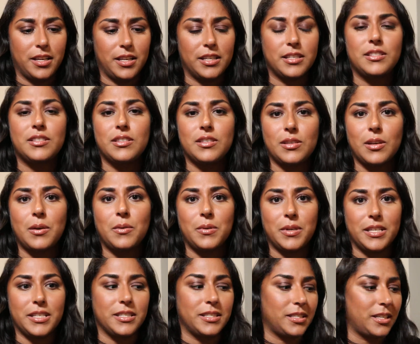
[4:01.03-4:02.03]
It's so
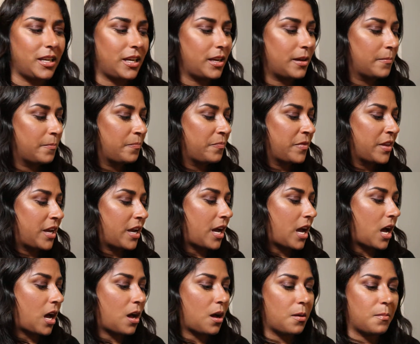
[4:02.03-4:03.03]
easy.
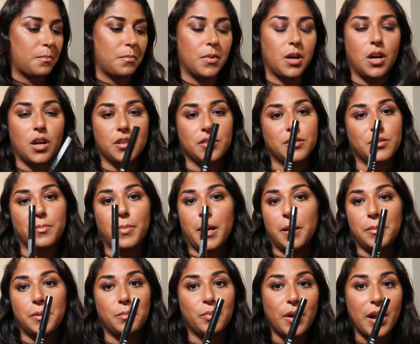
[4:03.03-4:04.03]
Also,
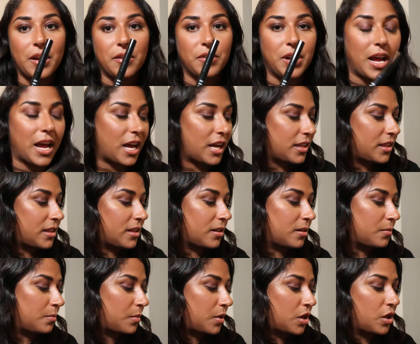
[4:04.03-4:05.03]
Bobbi Brown had
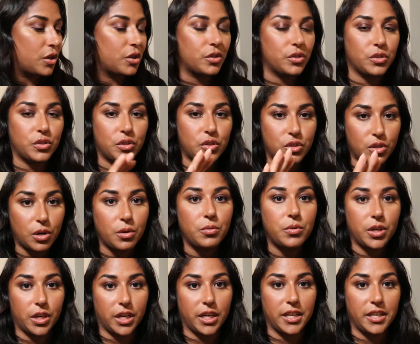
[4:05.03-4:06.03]
them. So
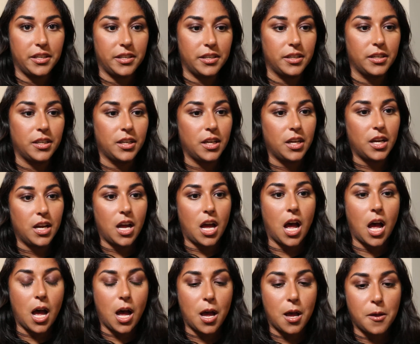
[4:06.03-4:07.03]
good.
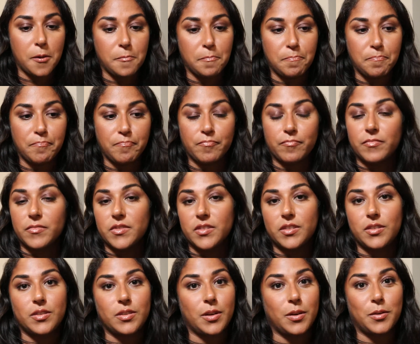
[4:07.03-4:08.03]

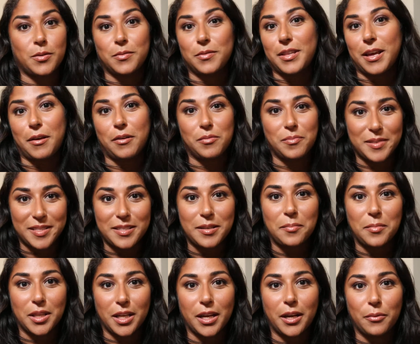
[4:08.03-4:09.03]
So that would be
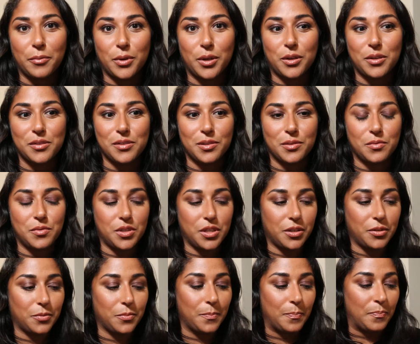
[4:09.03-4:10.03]
something I would also
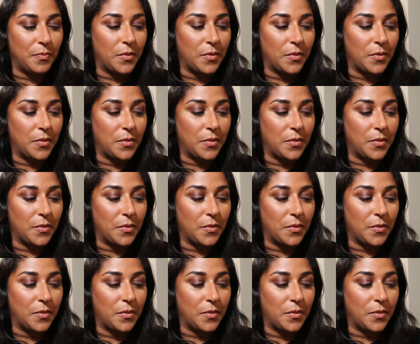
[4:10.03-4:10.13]
do.